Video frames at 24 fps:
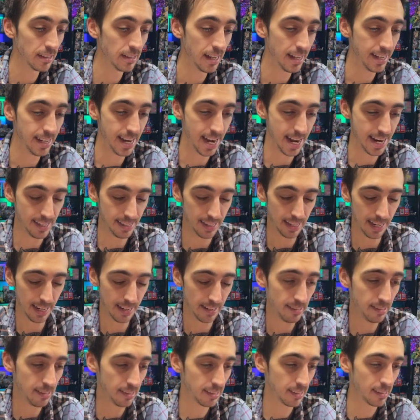
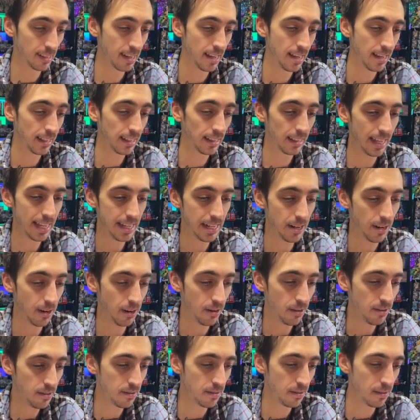Ninetales,
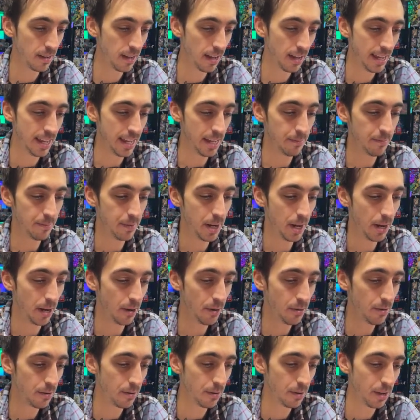Claydol,
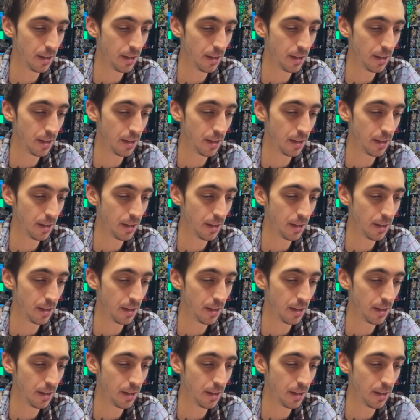Hypno,